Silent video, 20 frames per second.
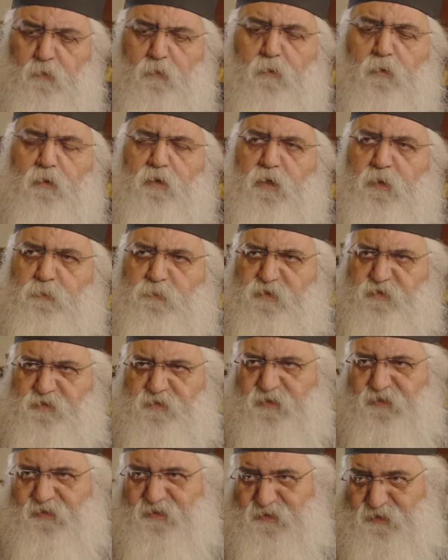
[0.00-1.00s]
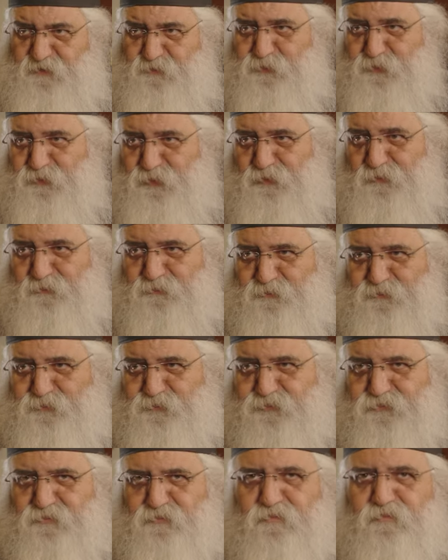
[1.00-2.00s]
take any steps in
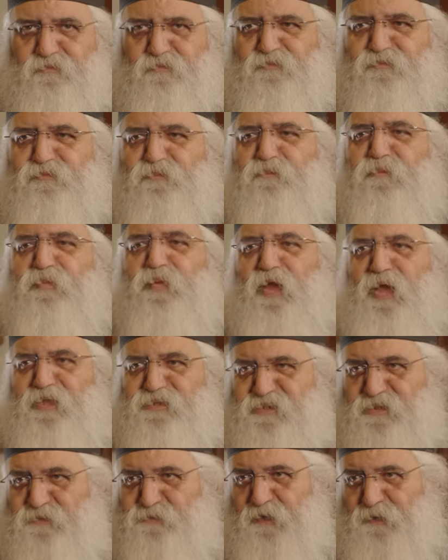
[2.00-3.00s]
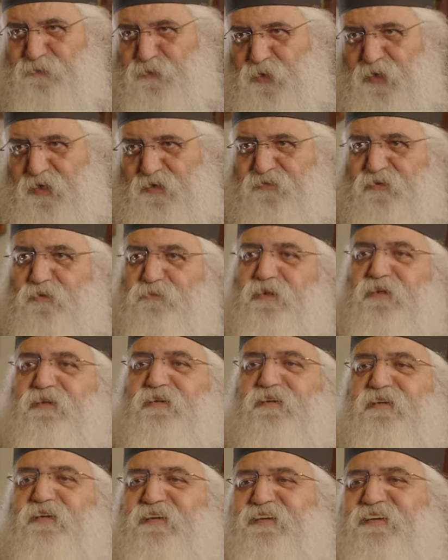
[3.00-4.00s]
advance. And
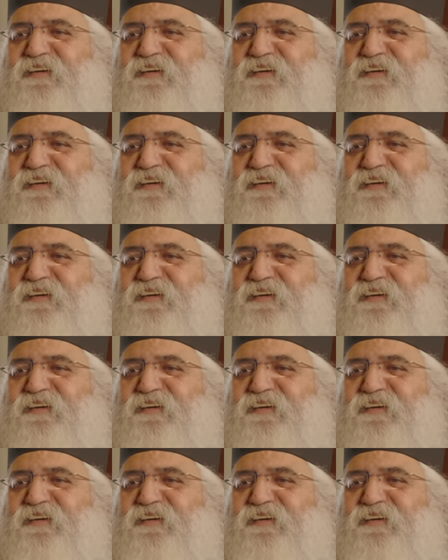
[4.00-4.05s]
that's